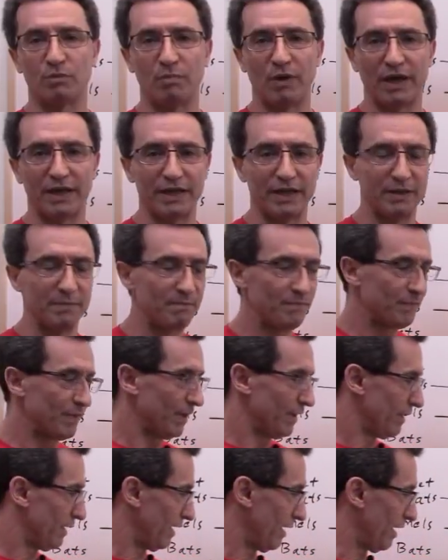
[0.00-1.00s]
body,
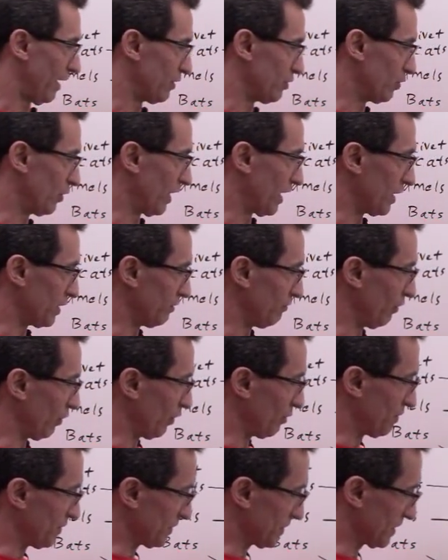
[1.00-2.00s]
you're gonna
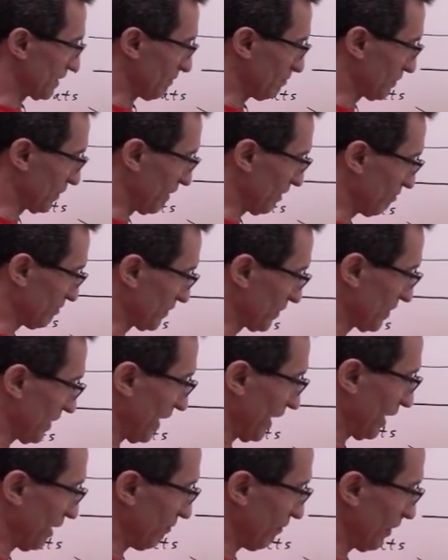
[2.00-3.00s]
develop symptoms
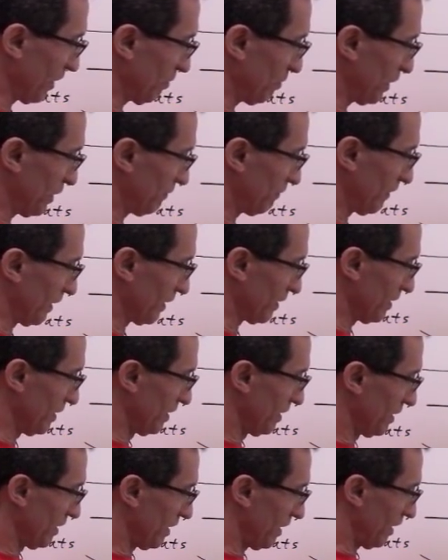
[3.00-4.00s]
anywhere between
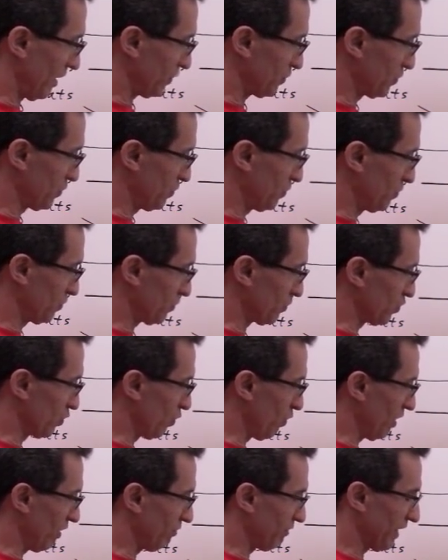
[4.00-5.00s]
2 to
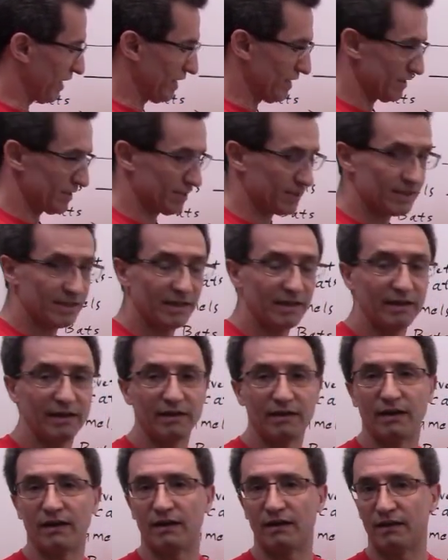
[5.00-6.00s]
12 days
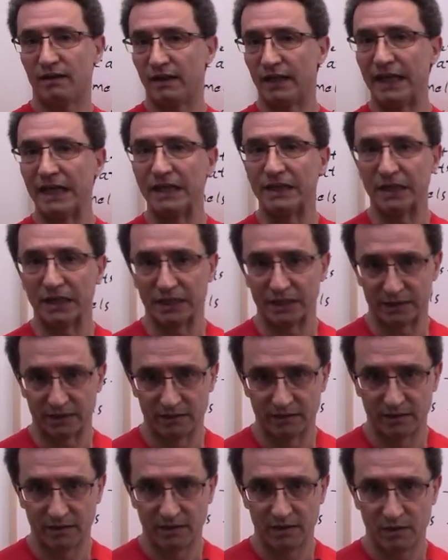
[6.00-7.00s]
later.
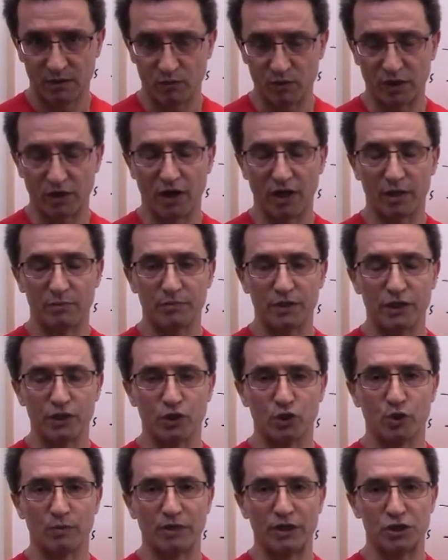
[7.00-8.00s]
We call them
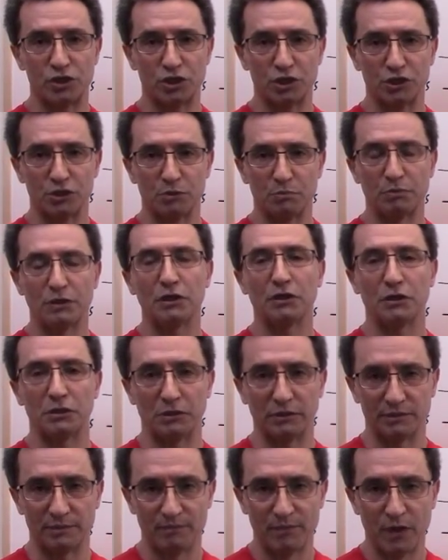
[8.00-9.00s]
incubation
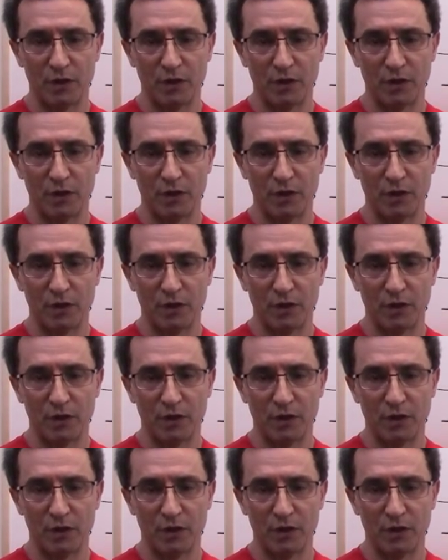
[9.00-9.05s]
period.